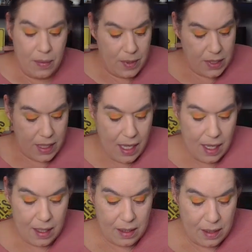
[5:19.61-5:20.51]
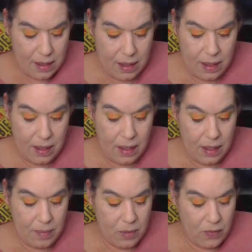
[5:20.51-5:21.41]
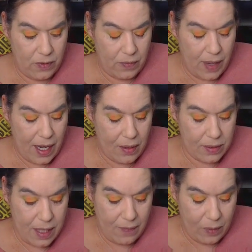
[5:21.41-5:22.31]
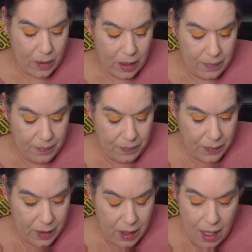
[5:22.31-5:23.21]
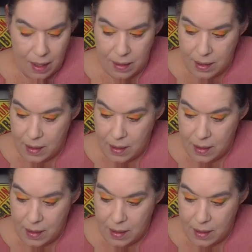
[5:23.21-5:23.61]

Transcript: which again, moving around everywhere. Okay.